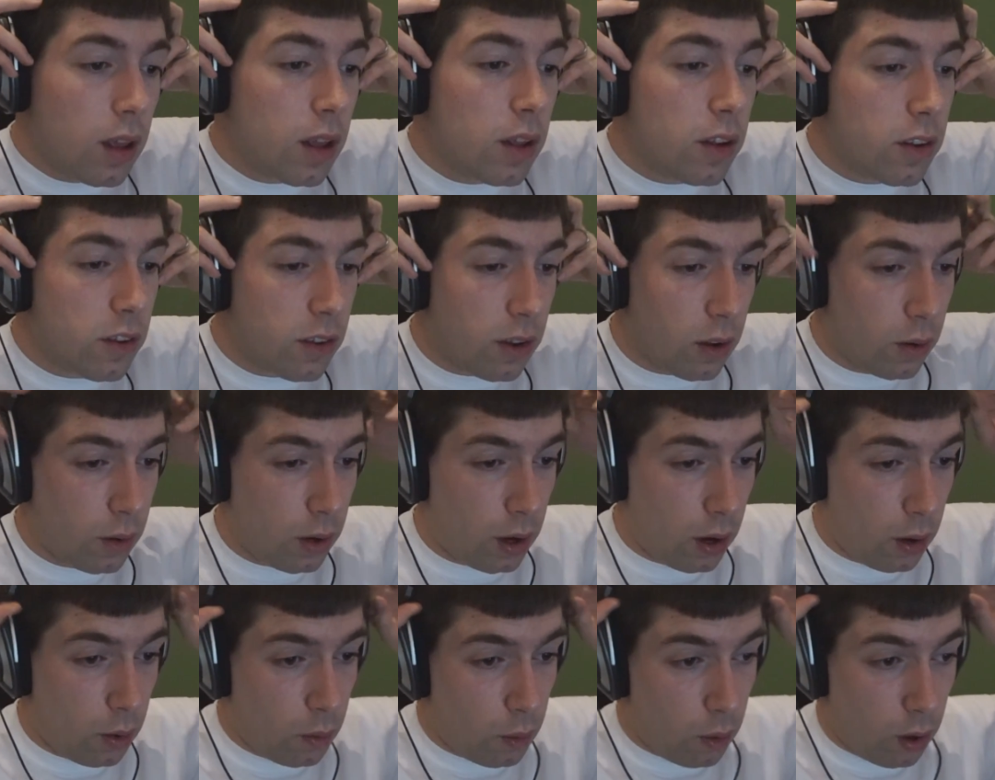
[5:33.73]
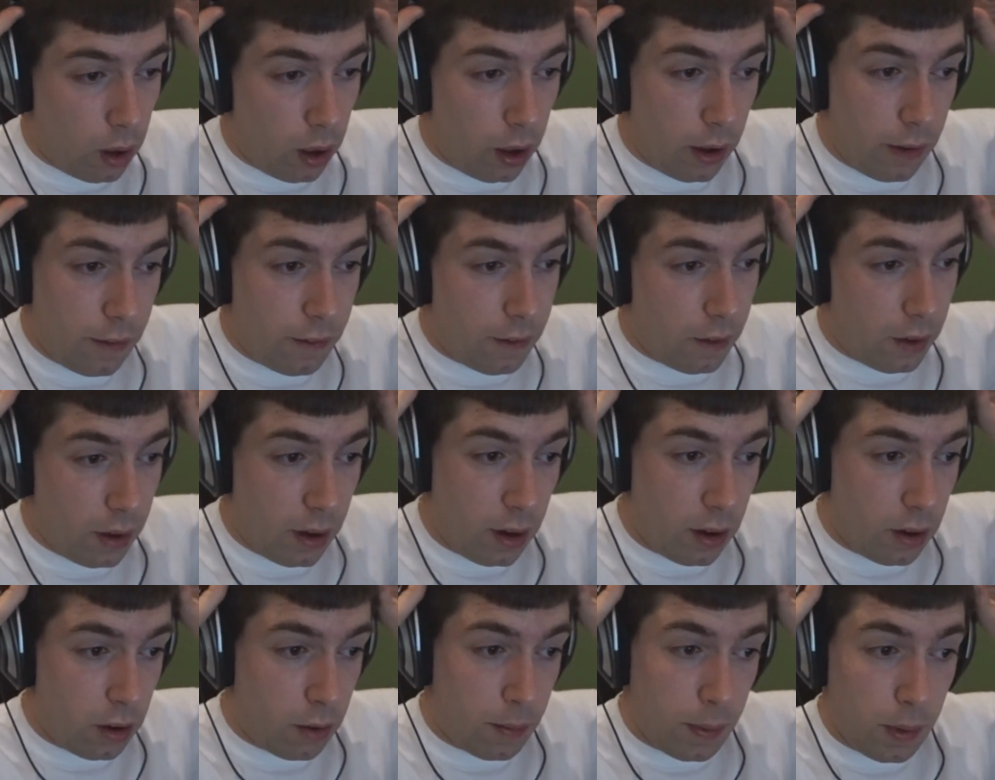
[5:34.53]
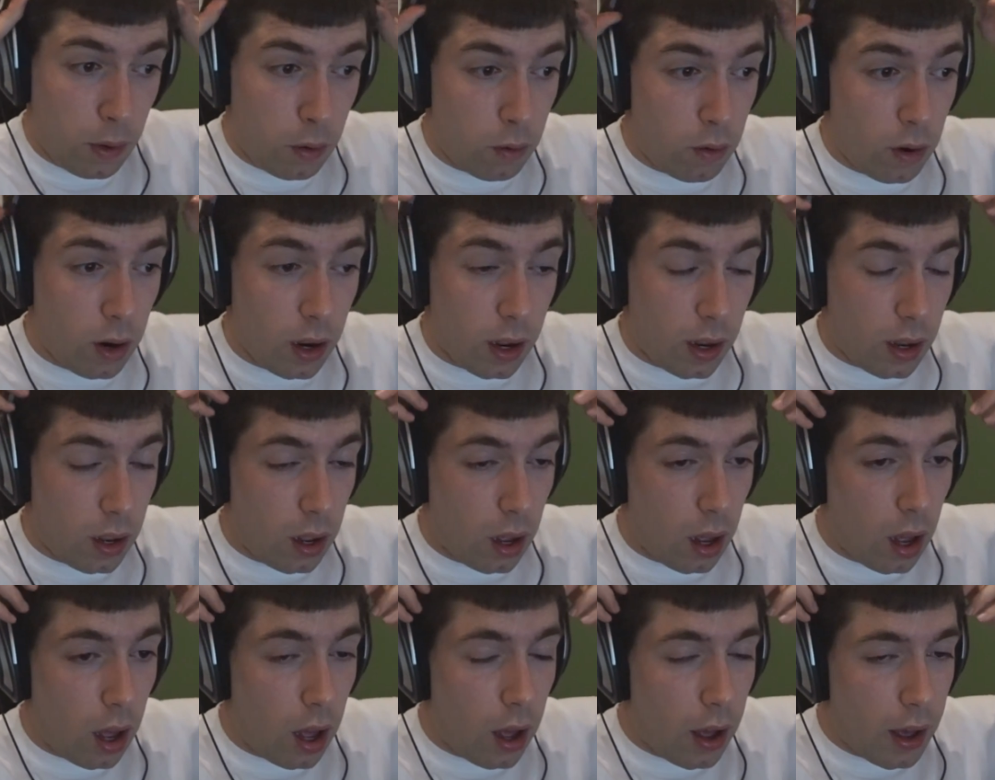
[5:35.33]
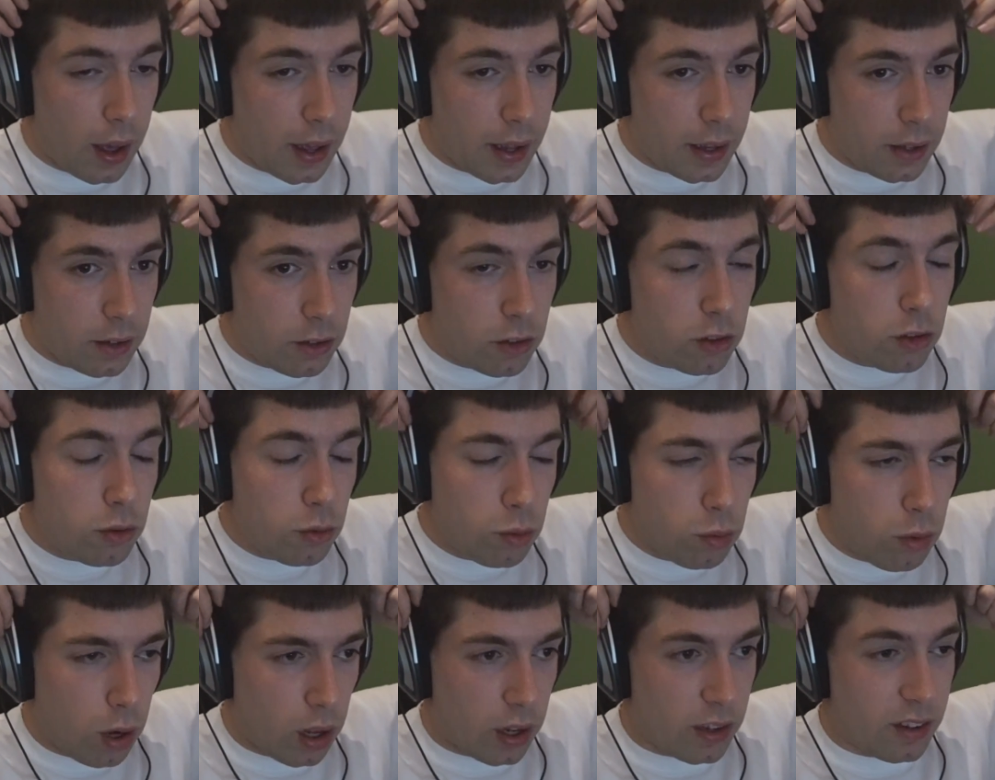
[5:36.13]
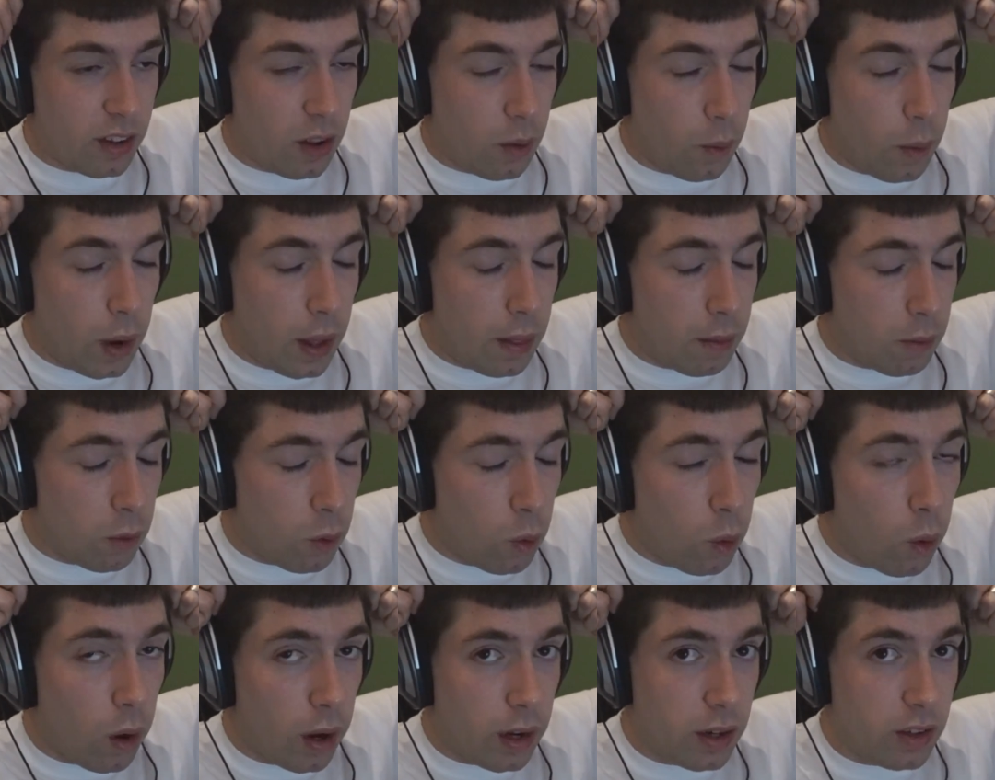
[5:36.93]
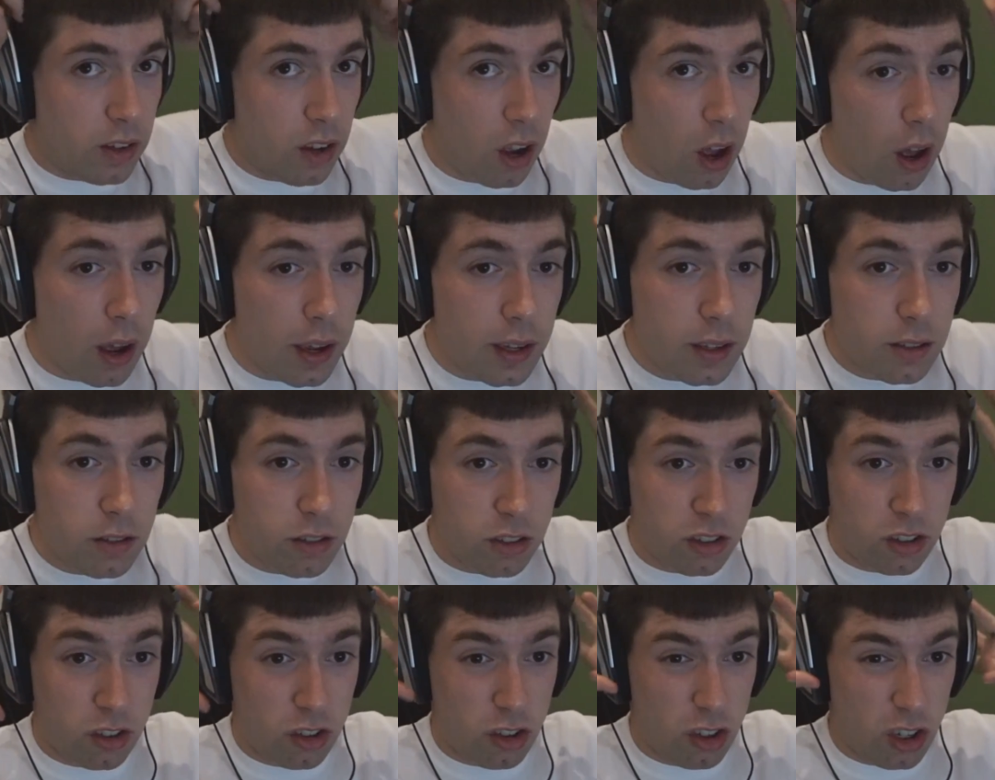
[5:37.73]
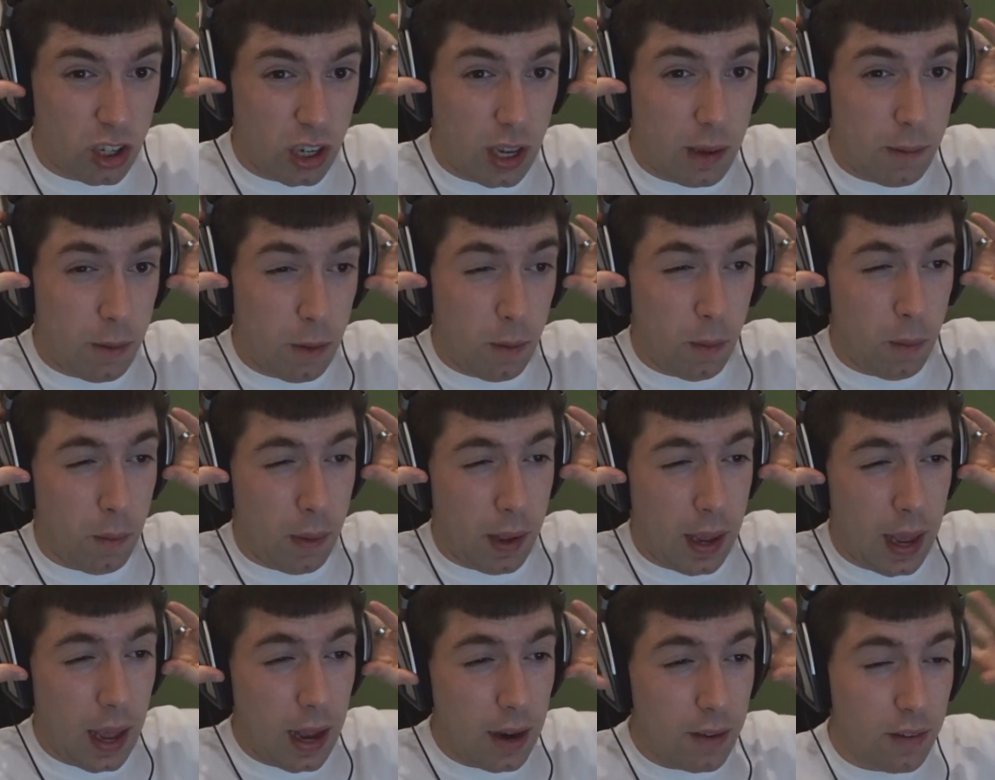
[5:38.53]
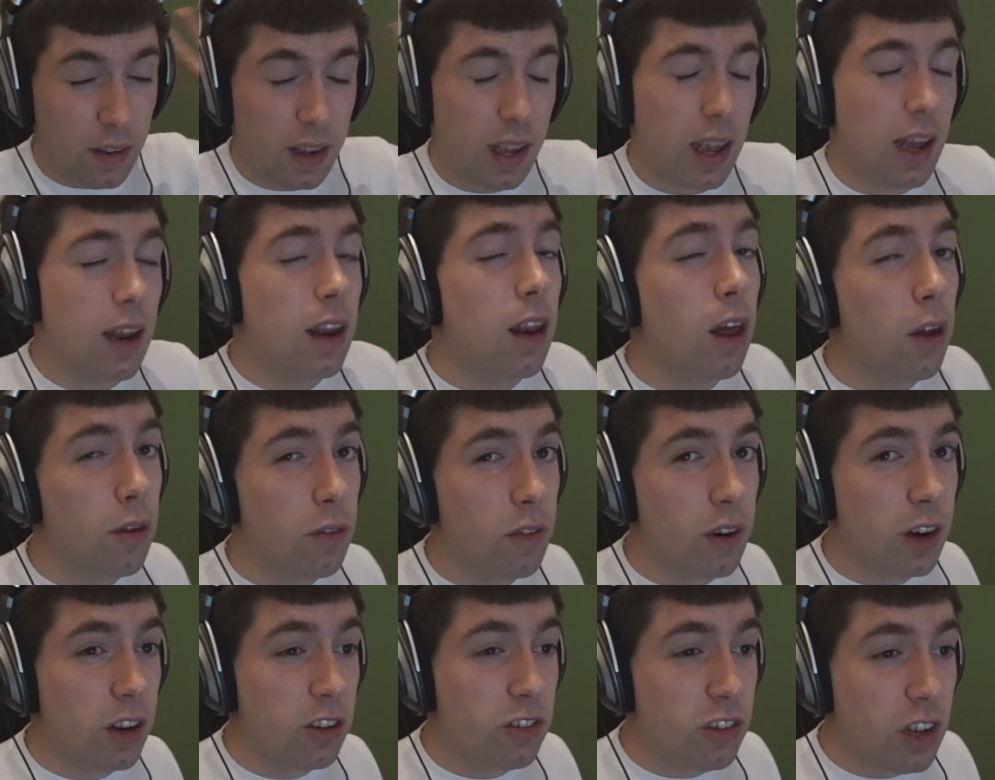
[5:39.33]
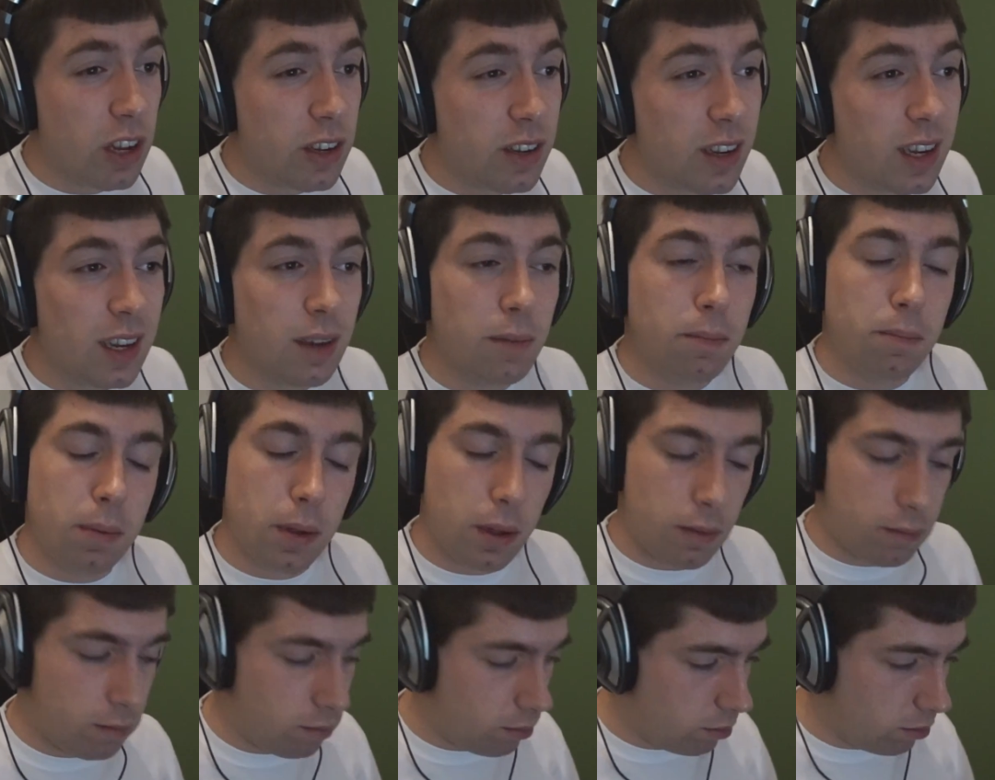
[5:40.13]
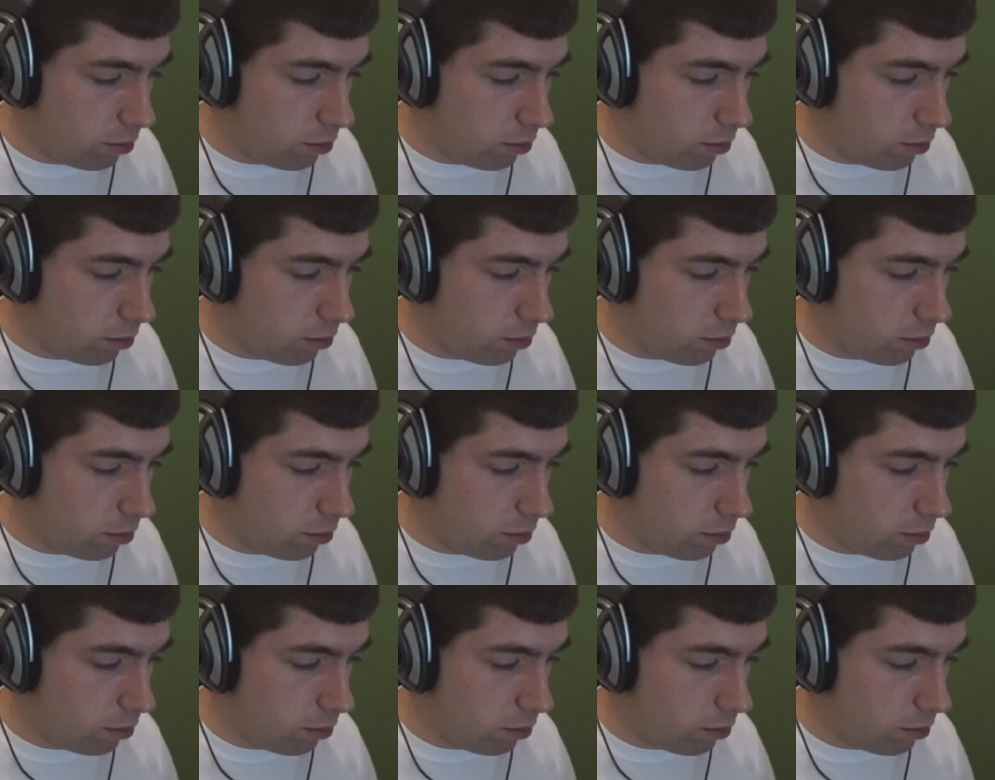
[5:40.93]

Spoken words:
So, you know, I find it to be alright. I do, like I say, wear them quite tight just to try and keep them on my head if I get a little over energetic, but